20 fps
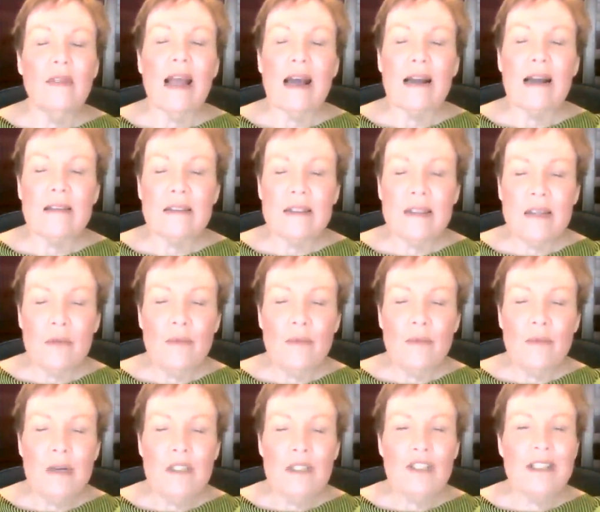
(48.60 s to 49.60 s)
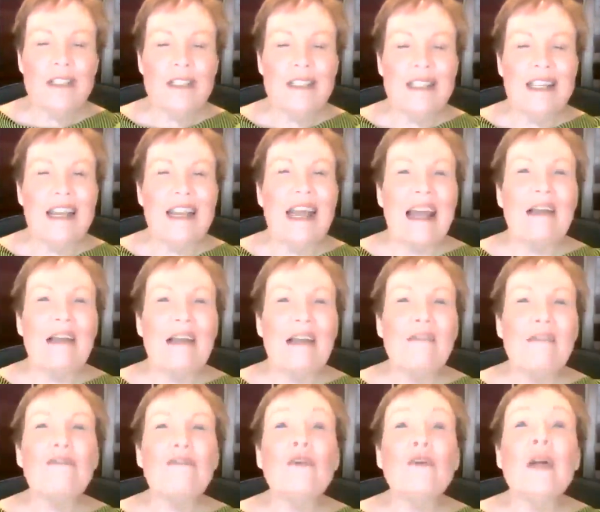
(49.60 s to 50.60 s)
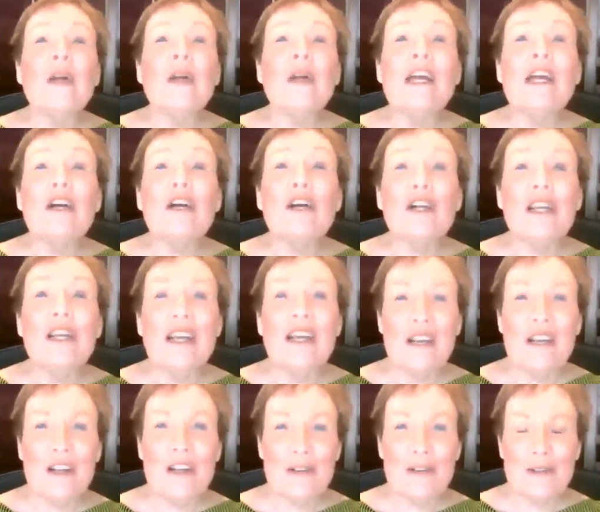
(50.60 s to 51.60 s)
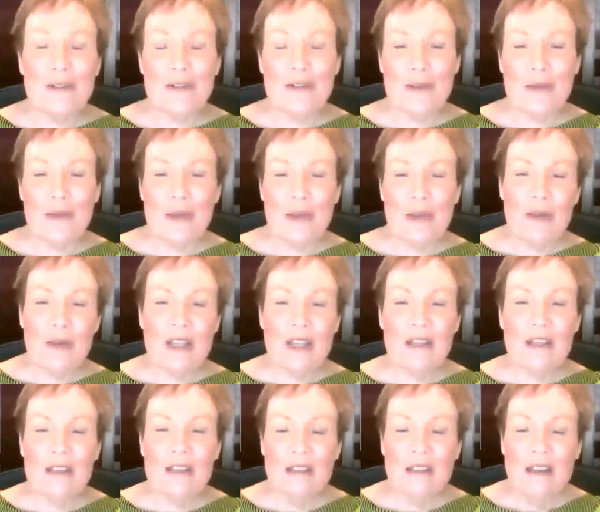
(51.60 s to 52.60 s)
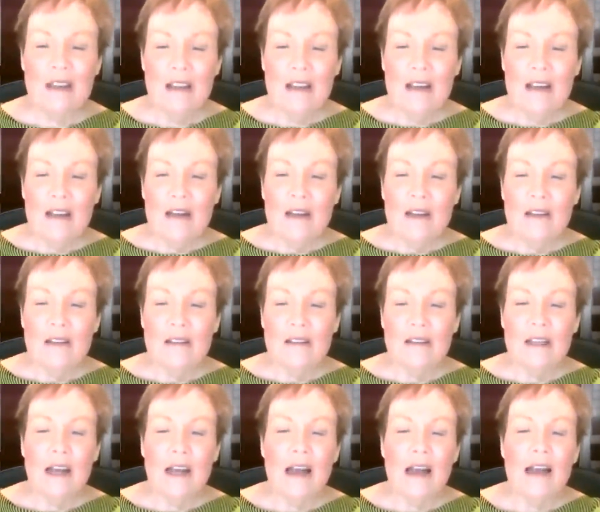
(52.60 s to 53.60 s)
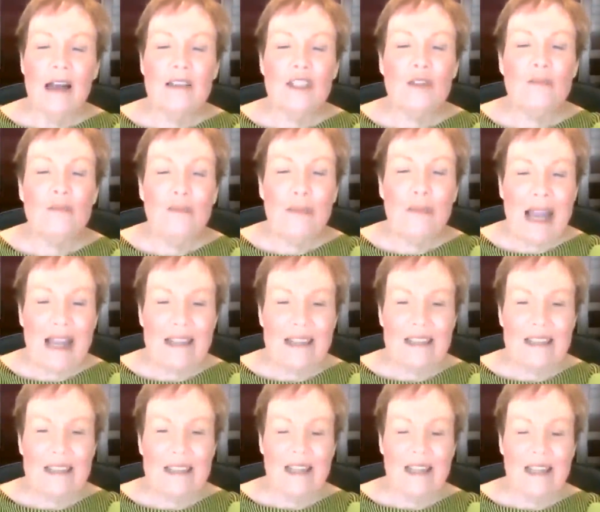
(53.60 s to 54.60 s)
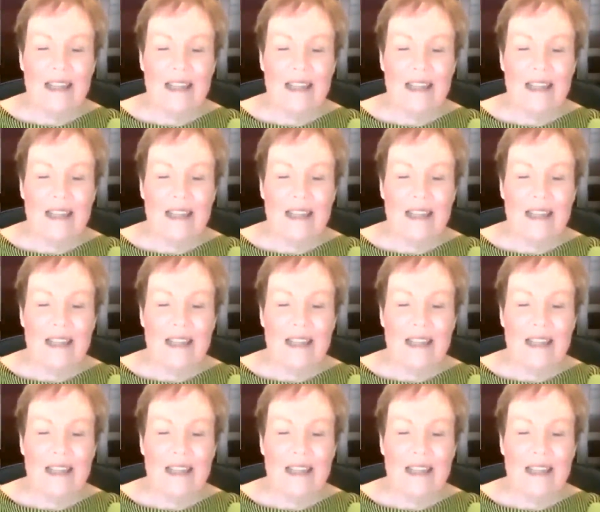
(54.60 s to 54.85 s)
as someone just said, a freer year so that we can touch base again